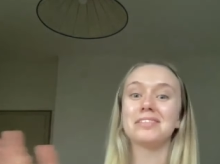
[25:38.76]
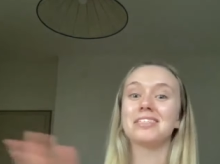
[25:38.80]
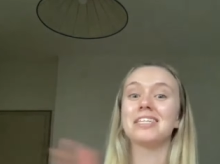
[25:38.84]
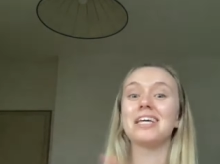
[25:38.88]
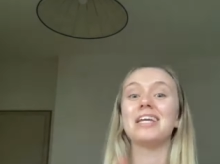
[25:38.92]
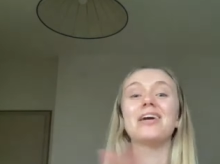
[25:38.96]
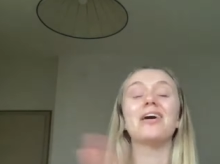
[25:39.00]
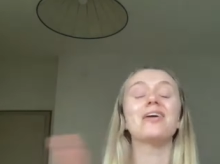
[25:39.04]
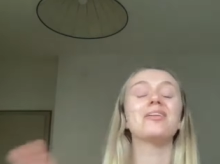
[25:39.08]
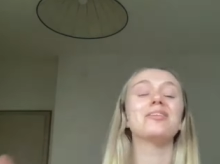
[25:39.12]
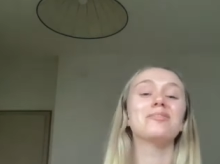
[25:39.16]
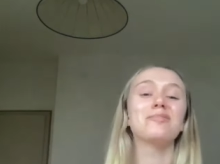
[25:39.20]

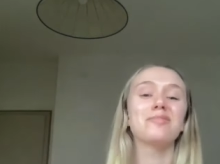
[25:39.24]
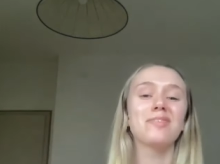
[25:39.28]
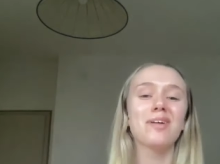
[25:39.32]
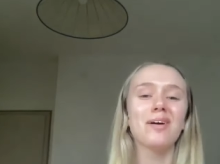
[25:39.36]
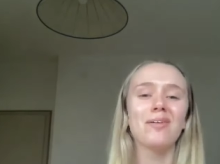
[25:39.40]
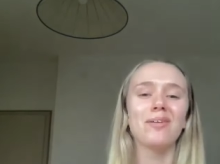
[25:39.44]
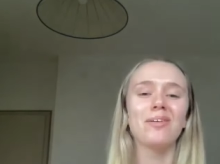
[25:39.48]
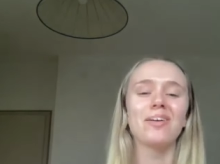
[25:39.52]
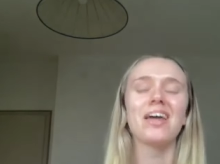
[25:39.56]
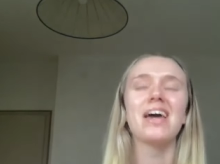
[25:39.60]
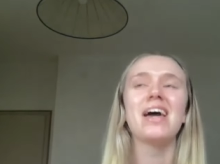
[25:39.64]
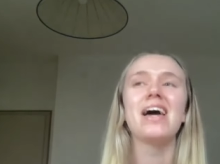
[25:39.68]
sitting on the
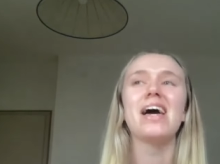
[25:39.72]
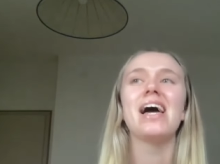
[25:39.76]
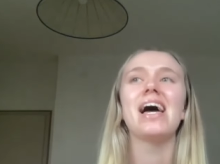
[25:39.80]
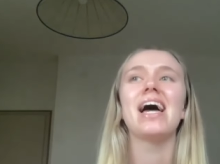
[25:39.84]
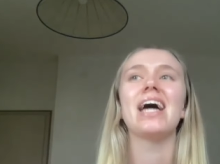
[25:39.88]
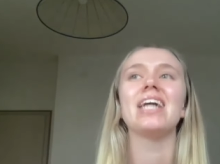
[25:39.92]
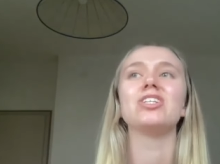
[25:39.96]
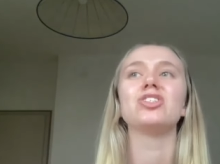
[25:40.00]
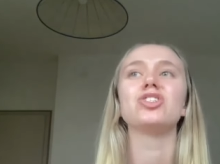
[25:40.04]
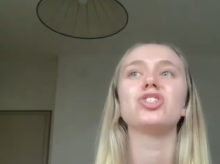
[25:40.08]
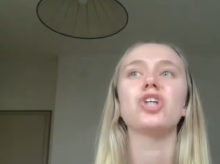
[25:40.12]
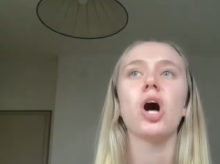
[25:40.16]
phone
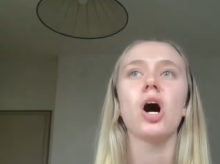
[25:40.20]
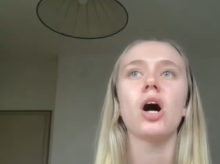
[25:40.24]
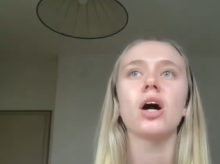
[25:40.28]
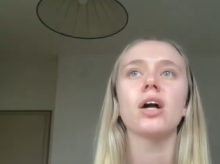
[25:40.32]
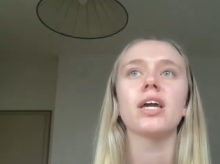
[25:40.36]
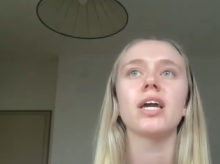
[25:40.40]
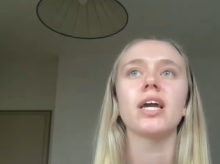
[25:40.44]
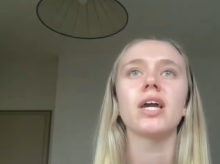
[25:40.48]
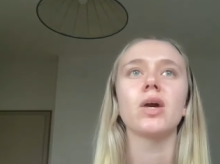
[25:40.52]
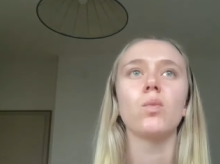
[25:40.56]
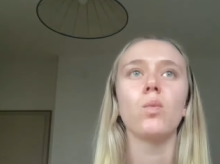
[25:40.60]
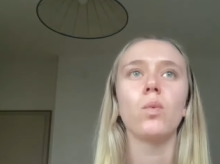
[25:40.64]
and
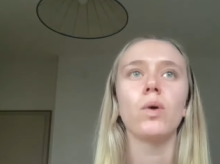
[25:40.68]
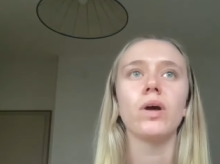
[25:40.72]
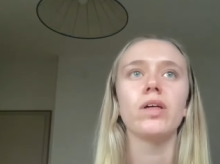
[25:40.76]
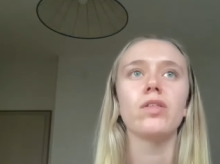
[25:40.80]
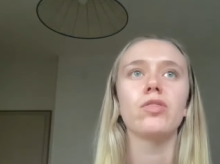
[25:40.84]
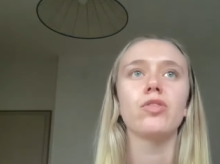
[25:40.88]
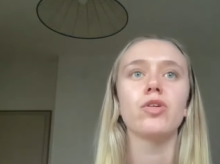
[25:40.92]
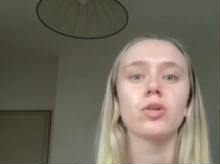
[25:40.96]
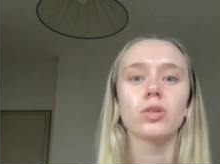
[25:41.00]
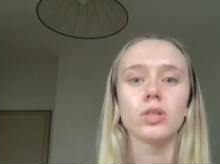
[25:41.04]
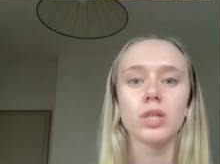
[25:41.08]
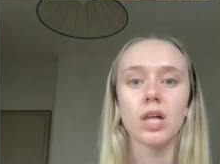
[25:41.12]
talking
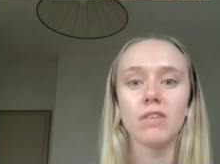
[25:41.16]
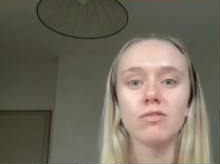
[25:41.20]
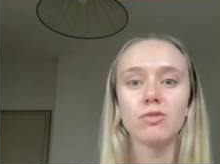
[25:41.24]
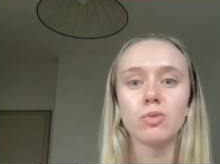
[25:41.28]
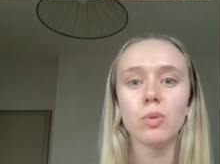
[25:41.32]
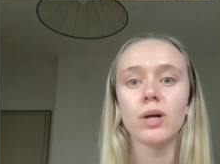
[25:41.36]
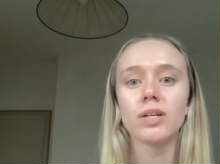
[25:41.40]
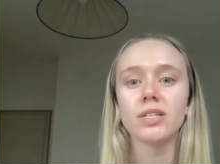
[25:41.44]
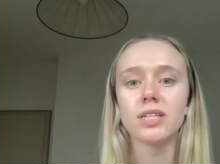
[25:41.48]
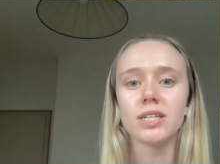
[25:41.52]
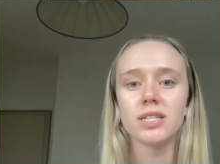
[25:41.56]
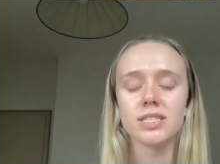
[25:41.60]
with your loved
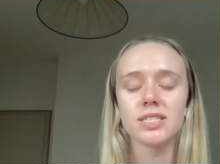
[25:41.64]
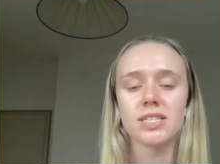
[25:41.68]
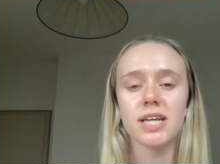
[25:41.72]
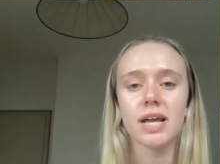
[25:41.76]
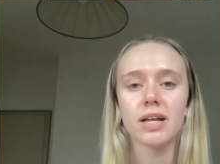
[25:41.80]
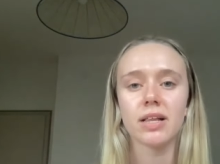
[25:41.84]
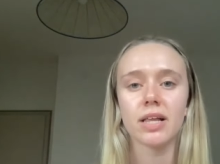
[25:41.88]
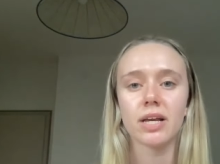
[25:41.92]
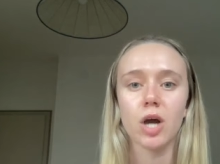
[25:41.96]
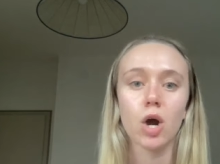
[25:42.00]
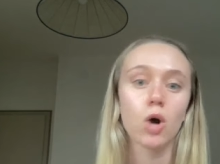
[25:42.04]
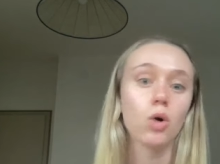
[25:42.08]
ones and
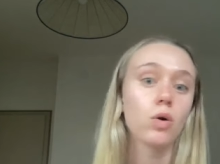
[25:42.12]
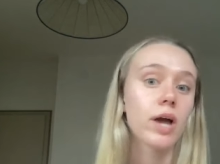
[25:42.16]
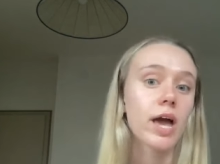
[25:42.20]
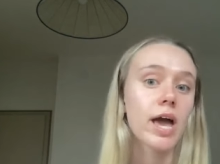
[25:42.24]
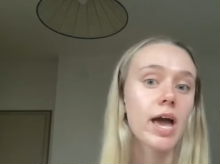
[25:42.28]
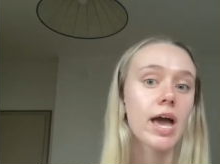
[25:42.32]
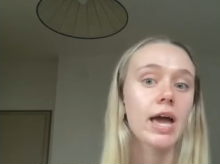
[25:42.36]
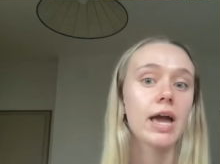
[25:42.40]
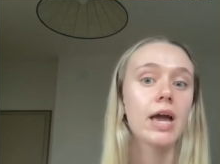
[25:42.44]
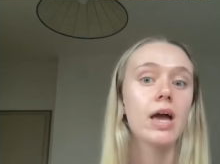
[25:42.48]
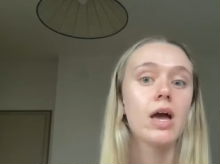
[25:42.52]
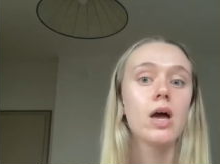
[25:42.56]
saying, like,
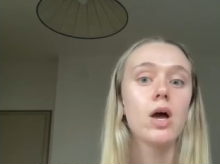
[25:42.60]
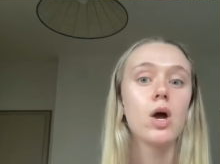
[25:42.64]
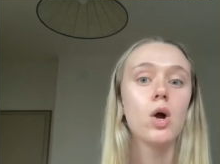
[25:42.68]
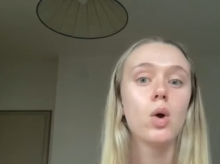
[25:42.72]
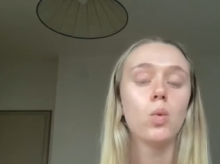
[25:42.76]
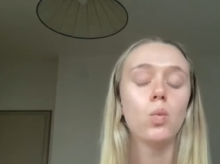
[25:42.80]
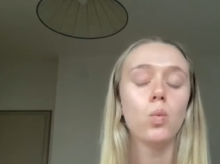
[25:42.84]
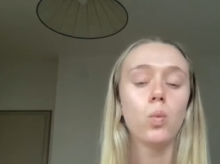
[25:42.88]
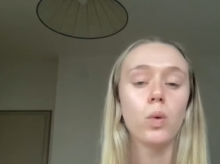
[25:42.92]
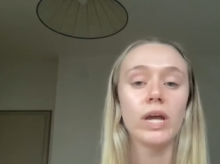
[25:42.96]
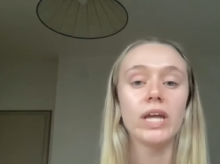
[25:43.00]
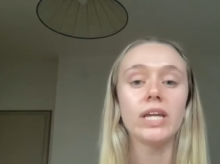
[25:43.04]
okay,
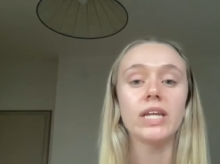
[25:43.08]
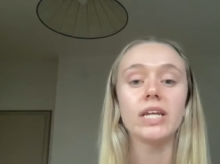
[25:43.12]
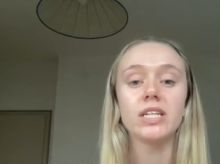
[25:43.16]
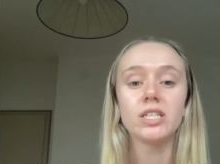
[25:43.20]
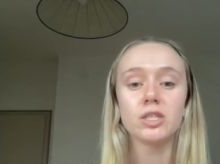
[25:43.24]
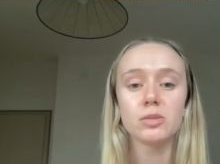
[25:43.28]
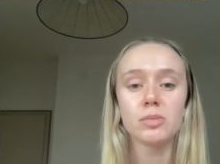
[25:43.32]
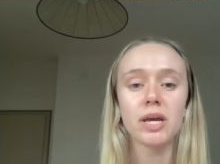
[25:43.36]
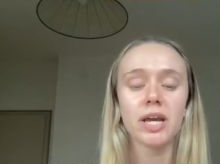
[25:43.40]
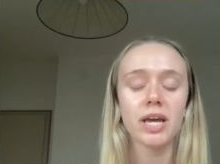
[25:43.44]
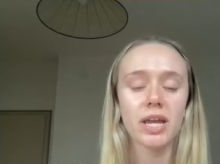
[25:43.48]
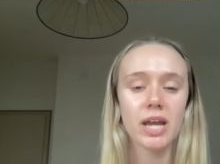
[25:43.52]
we
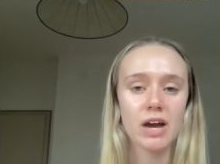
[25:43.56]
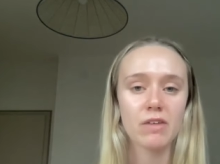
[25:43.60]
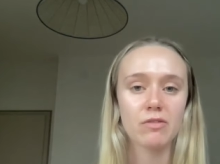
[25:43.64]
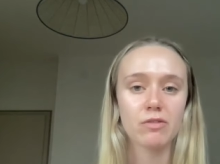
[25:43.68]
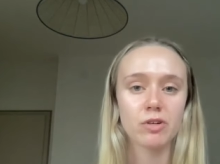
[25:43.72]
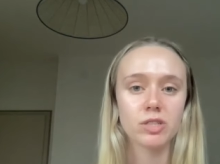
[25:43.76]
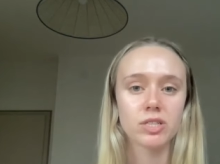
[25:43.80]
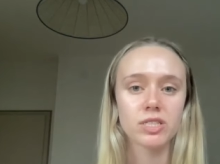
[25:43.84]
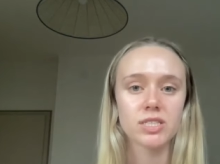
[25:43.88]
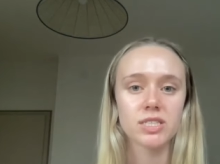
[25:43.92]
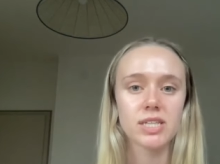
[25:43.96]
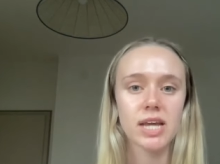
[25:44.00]
need to make an
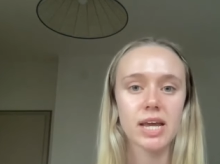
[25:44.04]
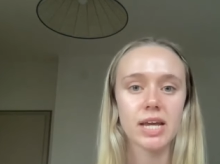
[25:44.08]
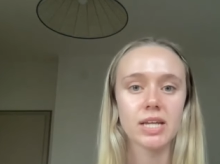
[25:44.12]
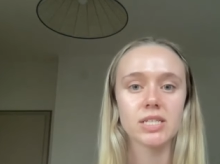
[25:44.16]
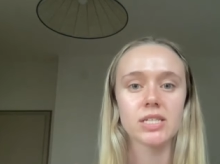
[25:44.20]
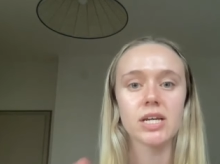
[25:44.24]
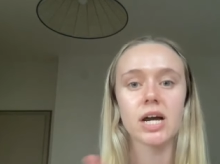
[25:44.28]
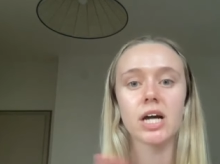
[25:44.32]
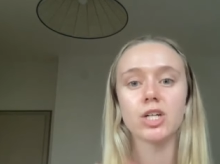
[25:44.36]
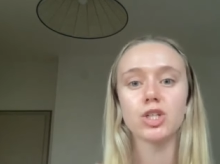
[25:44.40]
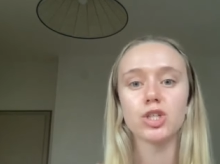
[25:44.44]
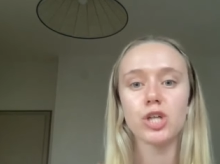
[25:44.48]
effort to stay in
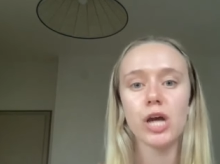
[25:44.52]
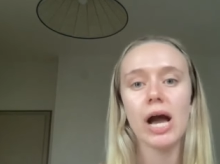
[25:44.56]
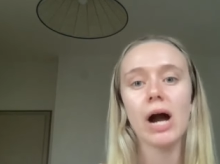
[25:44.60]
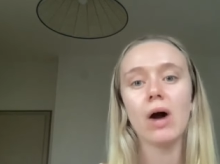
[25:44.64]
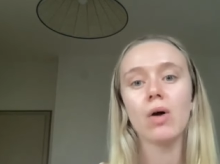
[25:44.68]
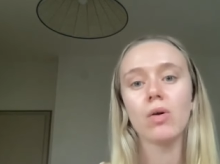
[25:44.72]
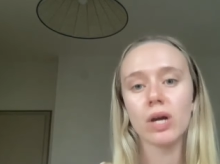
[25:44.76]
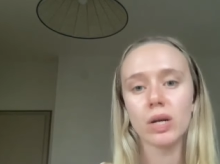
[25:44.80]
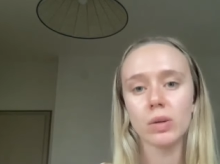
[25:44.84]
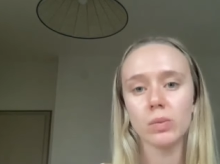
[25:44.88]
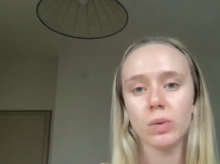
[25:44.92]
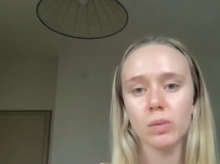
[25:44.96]
touch.
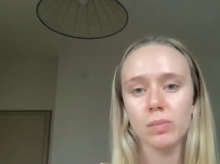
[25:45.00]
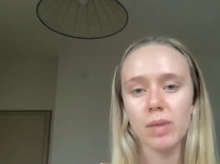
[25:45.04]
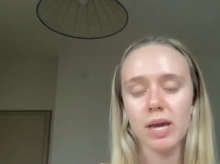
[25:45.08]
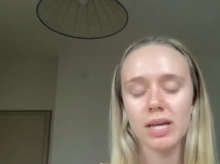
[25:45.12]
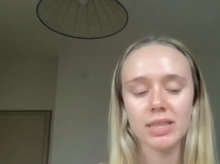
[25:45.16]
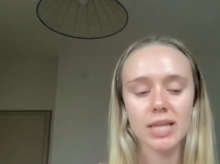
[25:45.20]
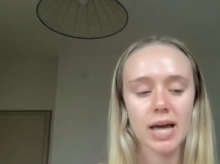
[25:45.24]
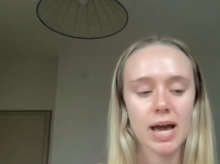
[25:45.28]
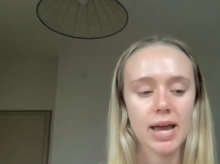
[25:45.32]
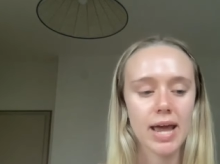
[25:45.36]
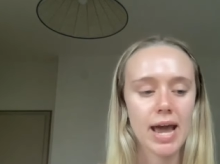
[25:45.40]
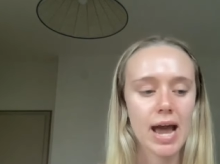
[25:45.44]
How can we
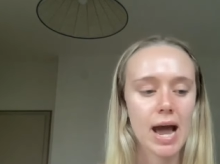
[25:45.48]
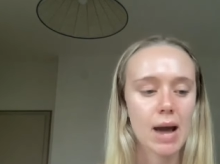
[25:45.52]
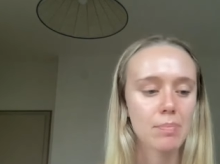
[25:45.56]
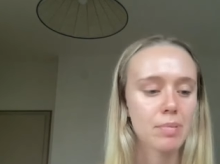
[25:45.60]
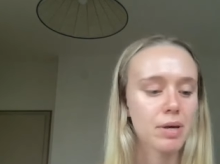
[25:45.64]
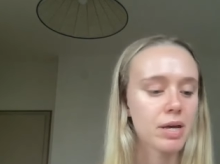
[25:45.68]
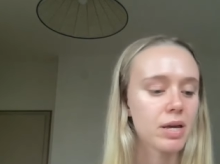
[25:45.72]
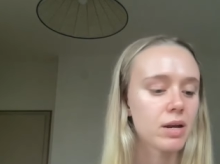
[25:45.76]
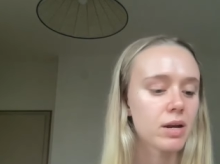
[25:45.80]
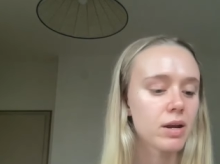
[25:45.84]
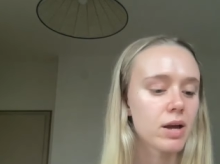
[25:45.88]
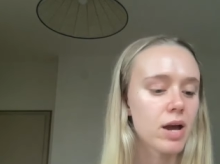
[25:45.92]
make that
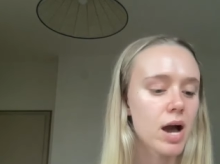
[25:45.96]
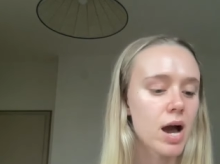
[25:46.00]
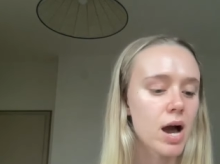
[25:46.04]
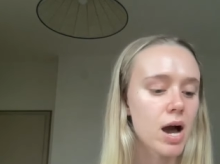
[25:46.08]
happen?